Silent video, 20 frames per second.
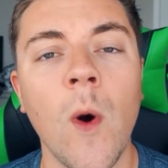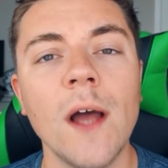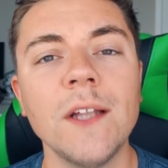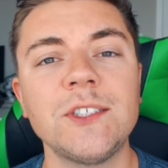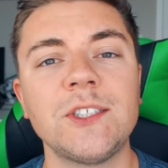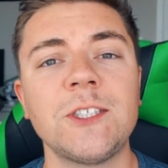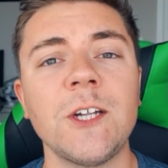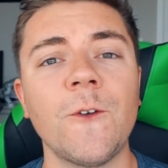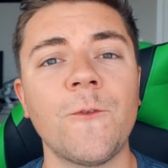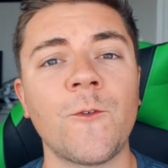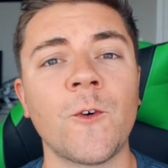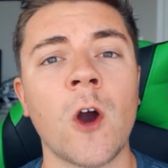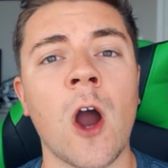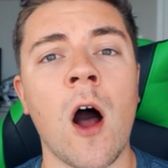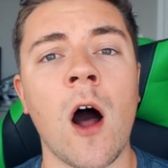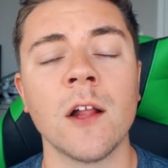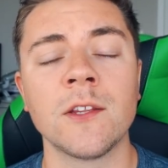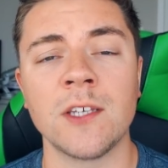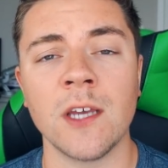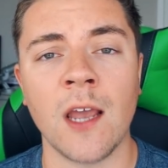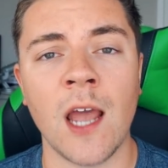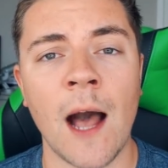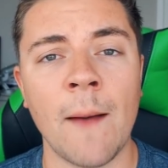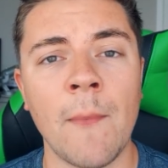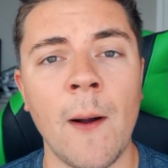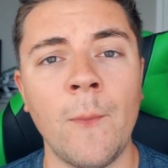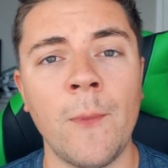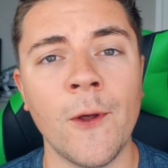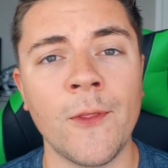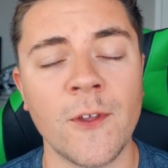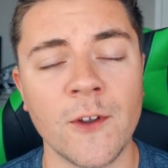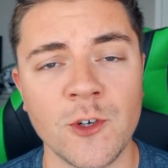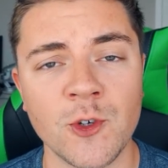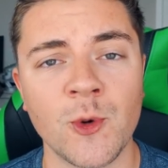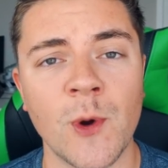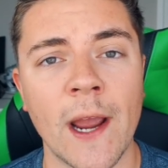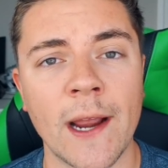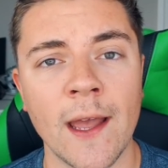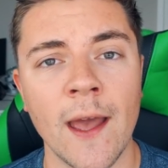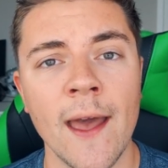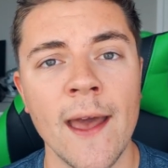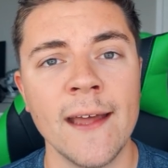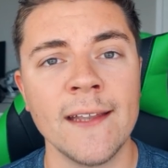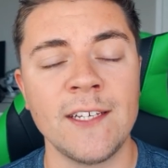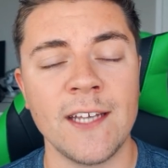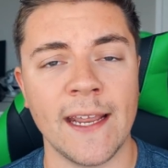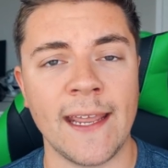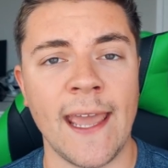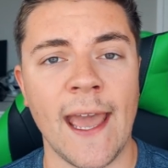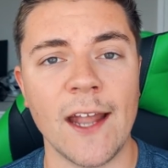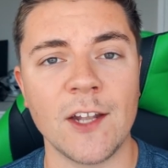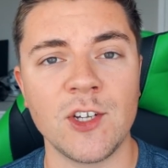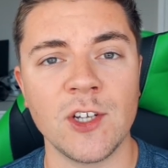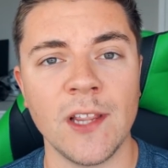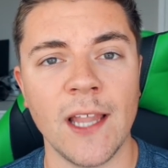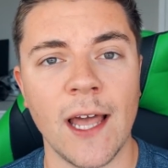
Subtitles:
once and for all to come up with a trick to catch